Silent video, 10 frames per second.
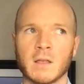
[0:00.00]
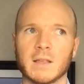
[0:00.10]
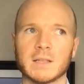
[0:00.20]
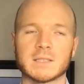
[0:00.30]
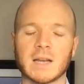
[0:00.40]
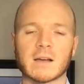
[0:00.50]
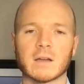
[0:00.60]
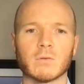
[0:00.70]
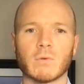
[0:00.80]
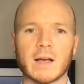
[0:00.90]
it's not
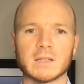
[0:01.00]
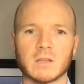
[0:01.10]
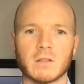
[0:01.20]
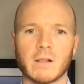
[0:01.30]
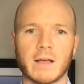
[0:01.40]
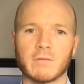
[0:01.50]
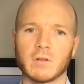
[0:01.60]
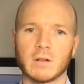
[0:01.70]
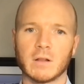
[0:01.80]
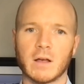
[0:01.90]
going to rise to the
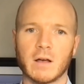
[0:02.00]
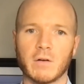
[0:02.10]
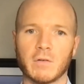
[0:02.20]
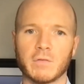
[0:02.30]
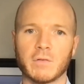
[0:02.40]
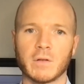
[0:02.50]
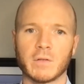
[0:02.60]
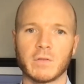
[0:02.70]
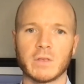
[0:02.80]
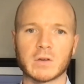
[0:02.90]
level of
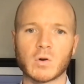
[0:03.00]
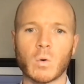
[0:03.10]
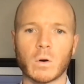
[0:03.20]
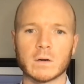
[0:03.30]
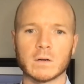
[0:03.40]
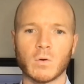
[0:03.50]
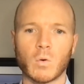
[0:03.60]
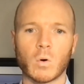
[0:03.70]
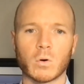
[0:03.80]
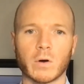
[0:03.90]
the court
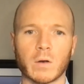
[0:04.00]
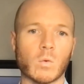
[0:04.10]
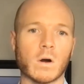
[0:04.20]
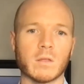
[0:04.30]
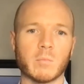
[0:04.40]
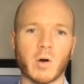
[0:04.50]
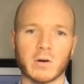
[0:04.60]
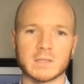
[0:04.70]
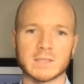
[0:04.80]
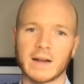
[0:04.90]
ordering one of the
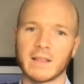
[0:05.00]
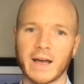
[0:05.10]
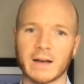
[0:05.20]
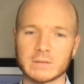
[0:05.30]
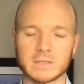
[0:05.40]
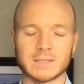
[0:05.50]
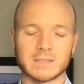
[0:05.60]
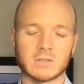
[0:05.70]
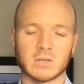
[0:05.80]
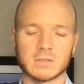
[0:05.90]
parties out of the house.
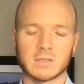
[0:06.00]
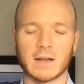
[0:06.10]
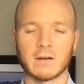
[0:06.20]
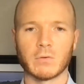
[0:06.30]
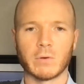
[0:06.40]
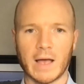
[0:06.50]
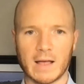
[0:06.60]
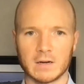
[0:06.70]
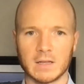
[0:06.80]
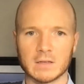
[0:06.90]
It's just kind of the
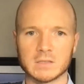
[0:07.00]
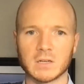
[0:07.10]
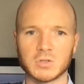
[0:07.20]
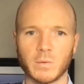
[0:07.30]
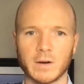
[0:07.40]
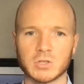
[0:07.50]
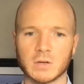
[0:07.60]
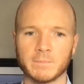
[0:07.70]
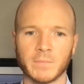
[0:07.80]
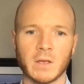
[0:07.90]
reality of the
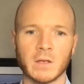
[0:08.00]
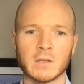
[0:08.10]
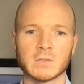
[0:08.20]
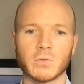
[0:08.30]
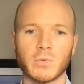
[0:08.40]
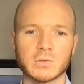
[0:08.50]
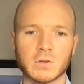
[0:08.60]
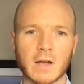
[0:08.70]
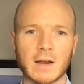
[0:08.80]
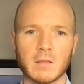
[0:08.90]
situation. So those
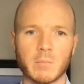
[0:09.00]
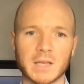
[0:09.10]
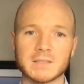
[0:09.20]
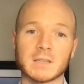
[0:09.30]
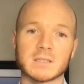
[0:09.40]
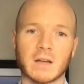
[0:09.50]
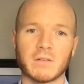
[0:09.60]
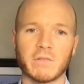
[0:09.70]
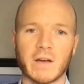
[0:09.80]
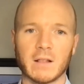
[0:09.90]
are kind of the basics
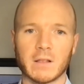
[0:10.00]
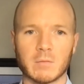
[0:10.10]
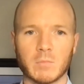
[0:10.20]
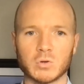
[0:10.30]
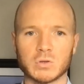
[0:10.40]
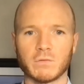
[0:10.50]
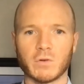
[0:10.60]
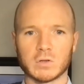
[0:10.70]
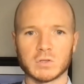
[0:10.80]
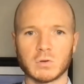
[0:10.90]
on filing a motion
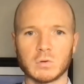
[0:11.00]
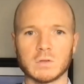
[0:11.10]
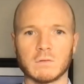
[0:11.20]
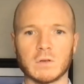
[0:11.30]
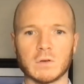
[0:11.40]
for exclusive